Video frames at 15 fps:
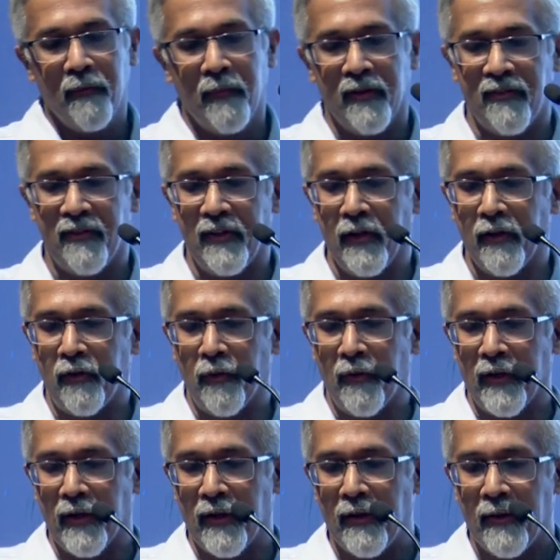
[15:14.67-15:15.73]
with
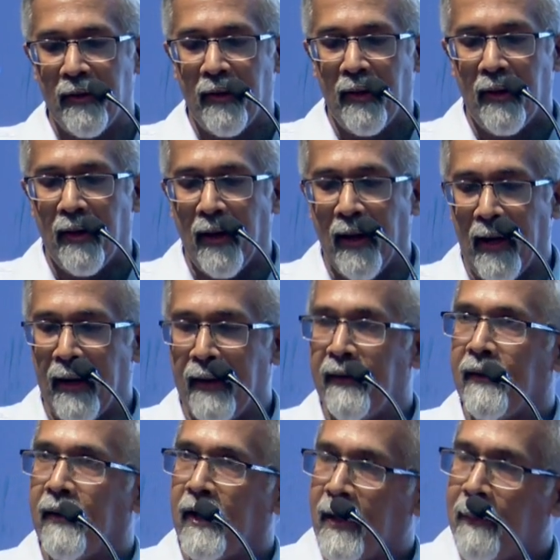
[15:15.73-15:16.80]
steatoria,
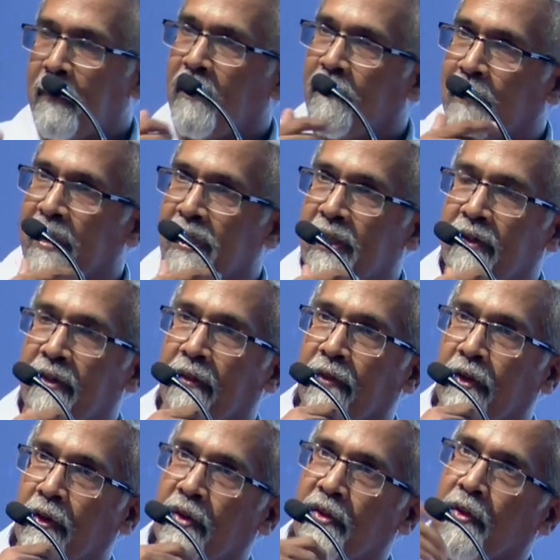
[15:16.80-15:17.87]
and a number of patients of
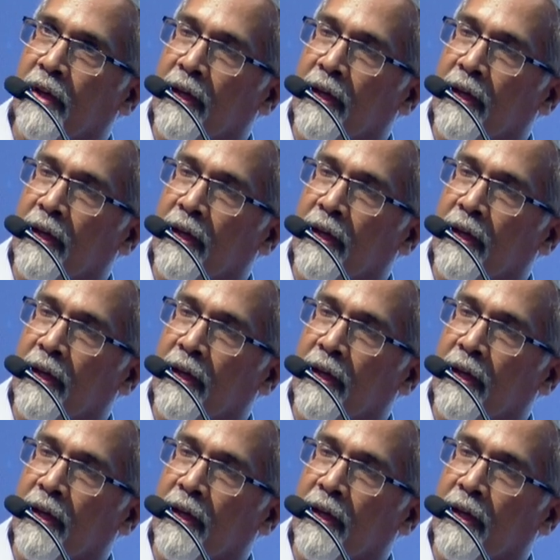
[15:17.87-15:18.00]
those who